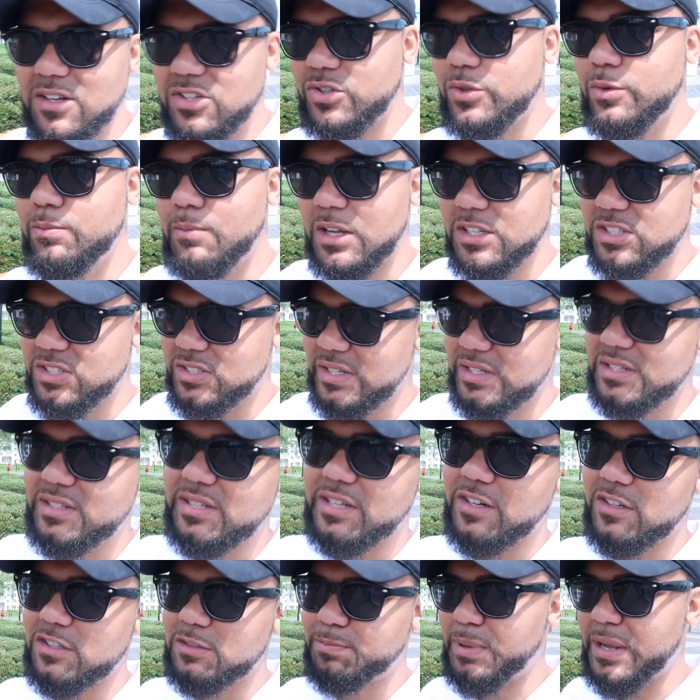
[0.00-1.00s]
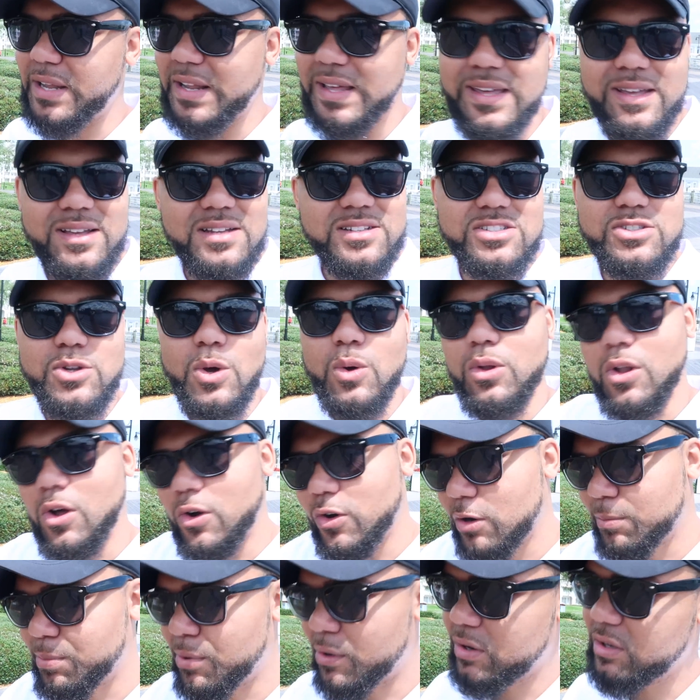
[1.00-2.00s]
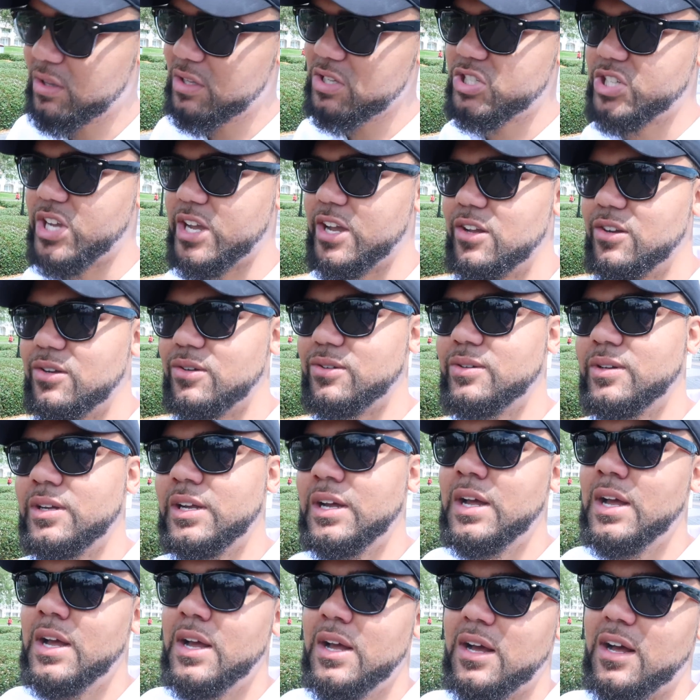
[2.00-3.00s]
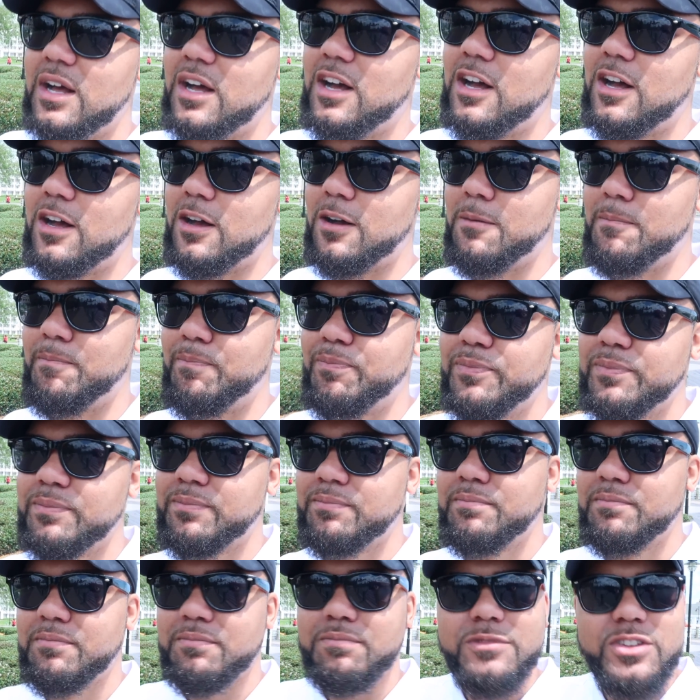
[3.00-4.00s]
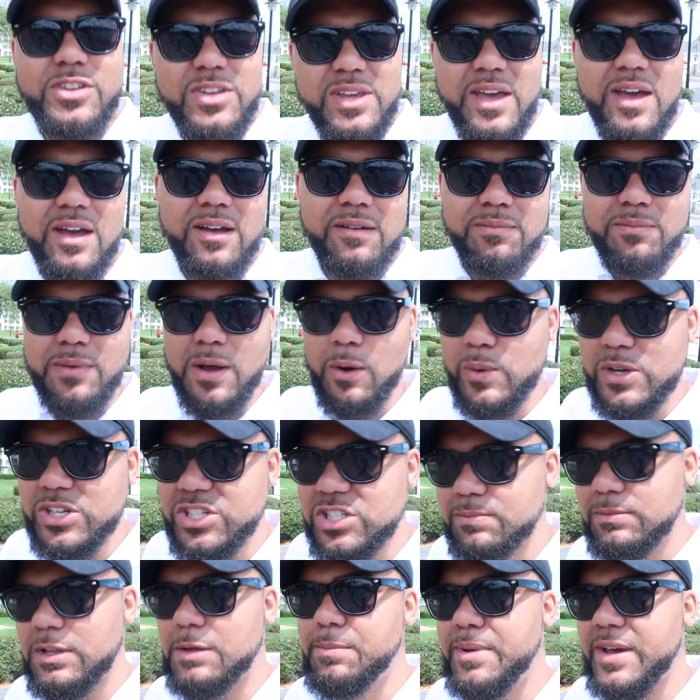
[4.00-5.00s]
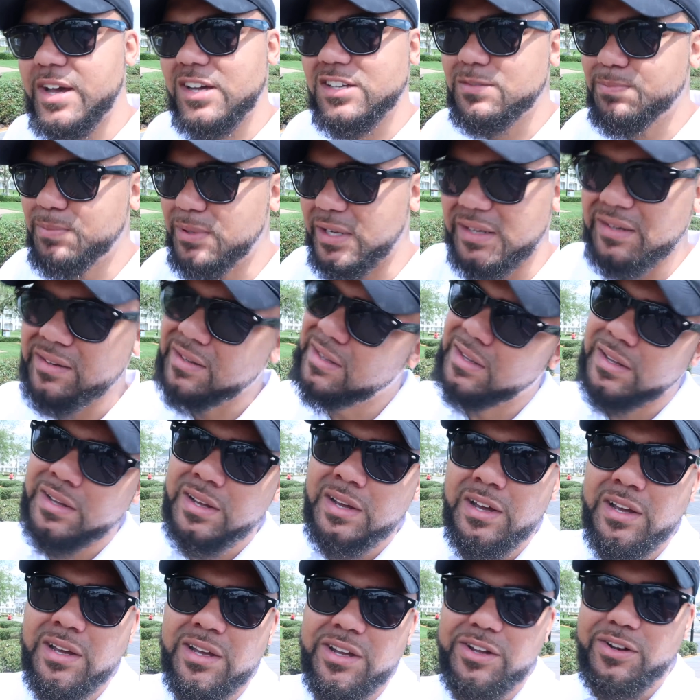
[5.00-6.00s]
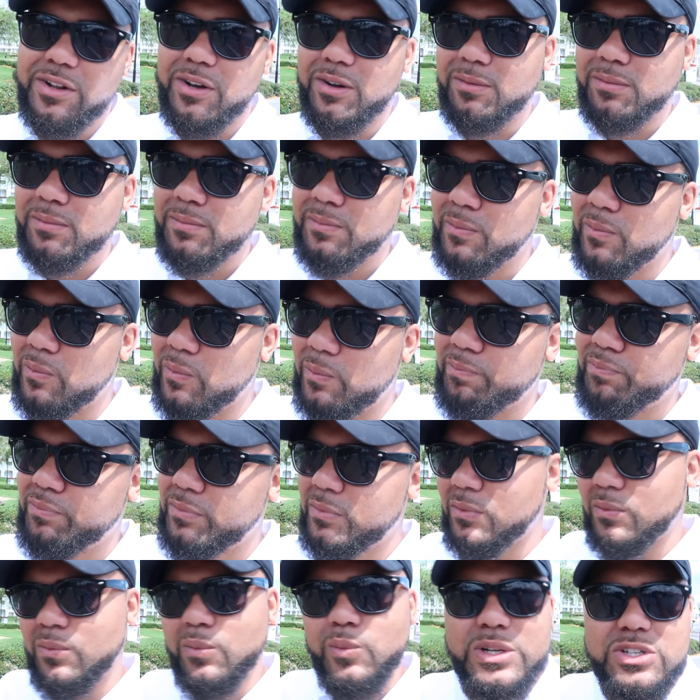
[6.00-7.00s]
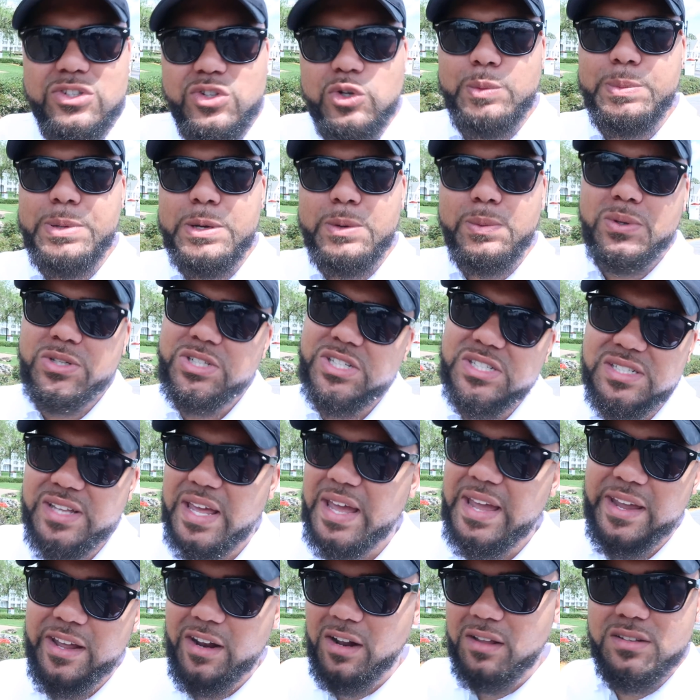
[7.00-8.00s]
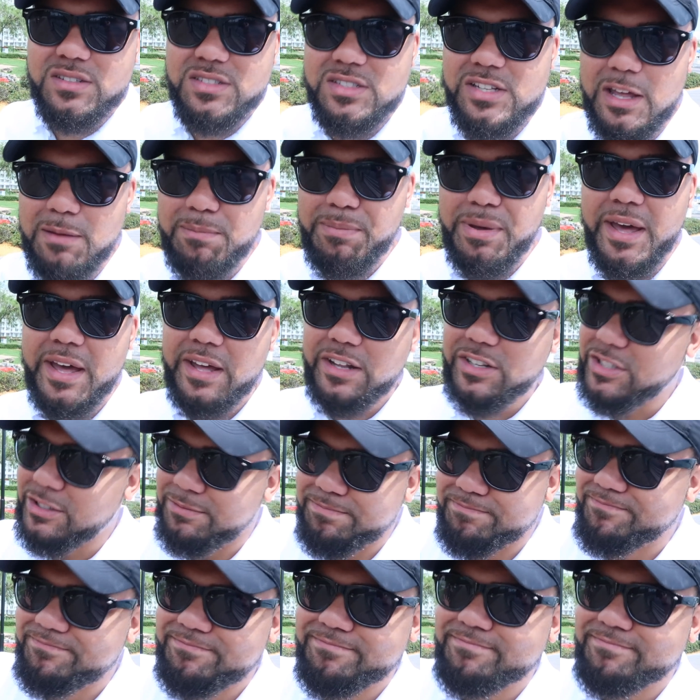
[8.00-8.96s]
into much details, but he is no longer part of the channel. Um, so yeah, I wish him the best, but you know, when two people just can't get on the same page.